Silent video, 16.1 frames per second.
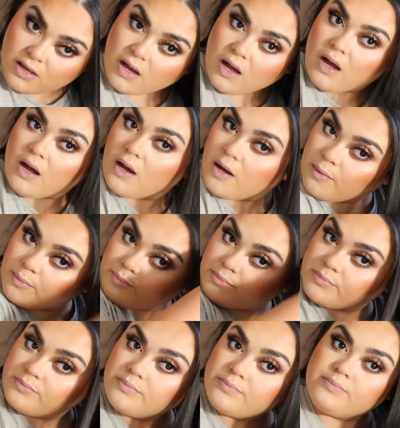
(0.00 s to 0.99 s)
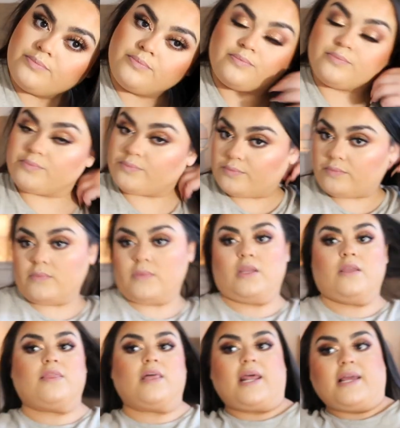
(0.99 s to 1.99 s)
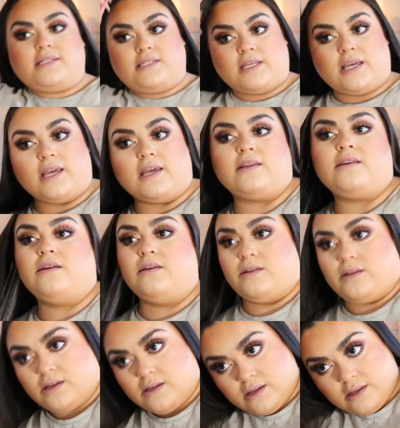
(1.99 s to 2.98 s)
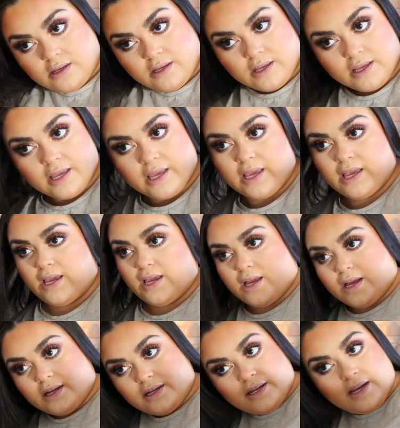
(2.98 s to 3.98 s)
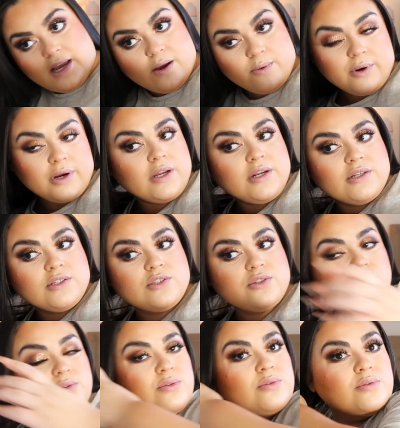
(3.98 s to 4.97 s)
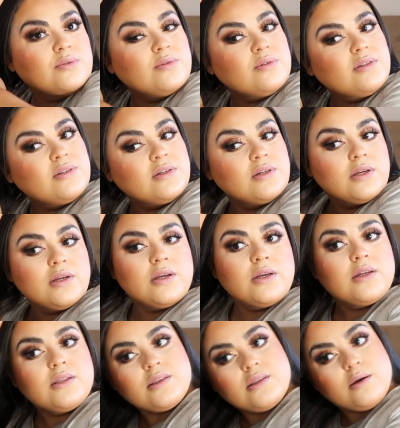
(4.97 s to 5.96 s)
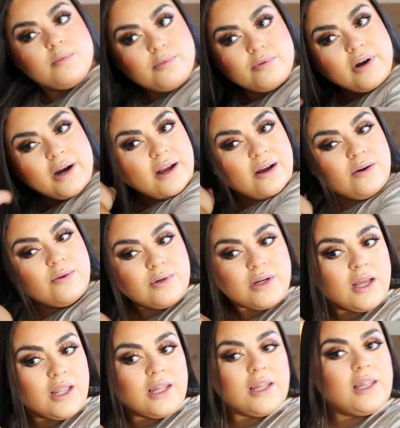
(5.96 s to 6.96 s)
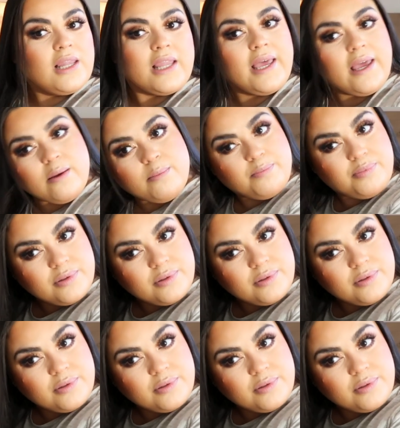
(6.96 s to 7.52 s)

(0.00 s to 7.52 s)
that I did. And yeah, we're gonna do the brown lip.